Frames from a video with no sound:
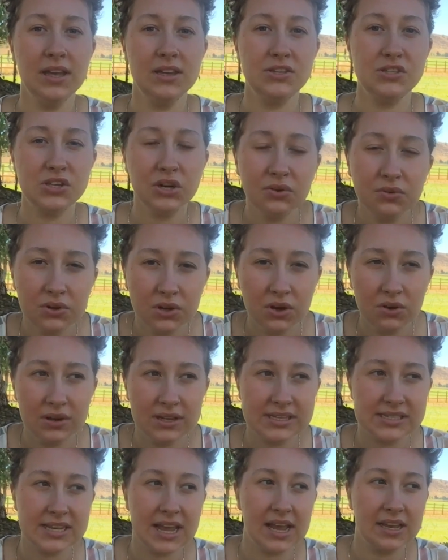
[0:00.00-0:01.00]
don't know
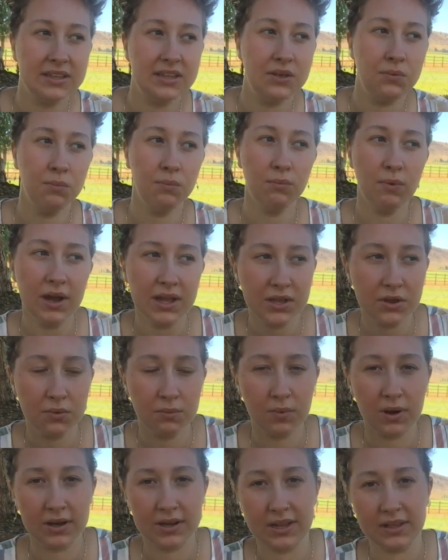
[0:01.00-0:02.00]
exactly what you're
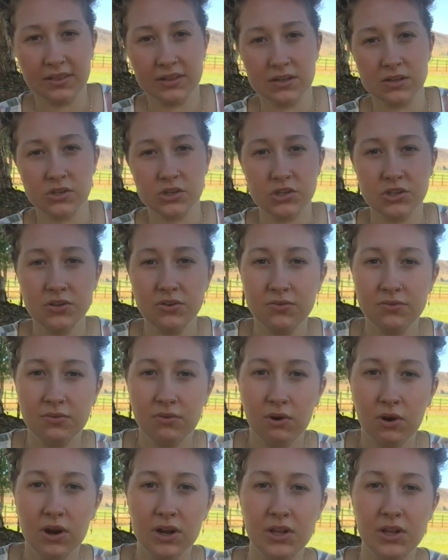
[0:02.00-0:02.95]
wanting this shoe for.